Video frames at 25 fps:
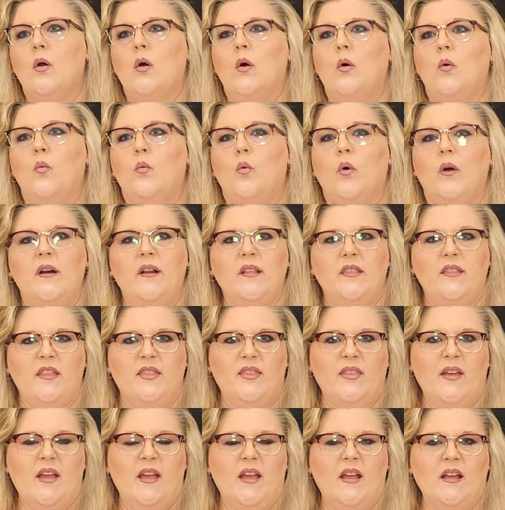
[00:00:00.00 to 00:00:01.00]
One of the
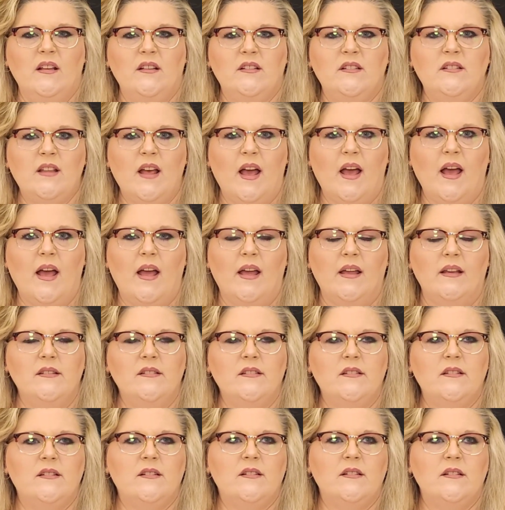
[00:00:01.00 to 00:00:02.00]
things
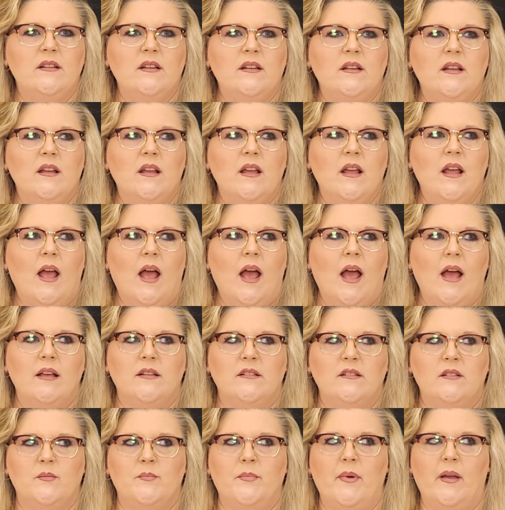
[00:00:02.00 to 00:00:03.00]
that
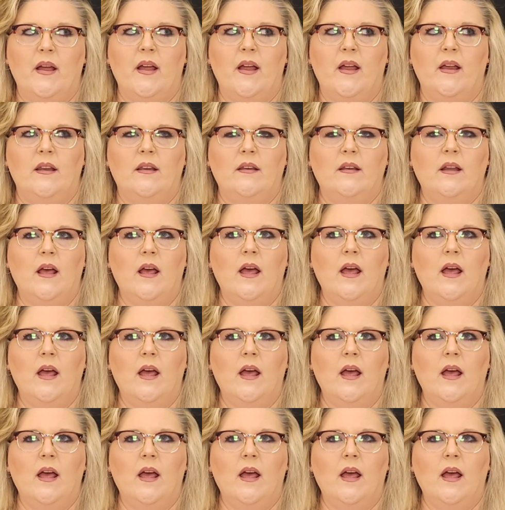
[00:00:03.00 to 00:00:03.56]
has been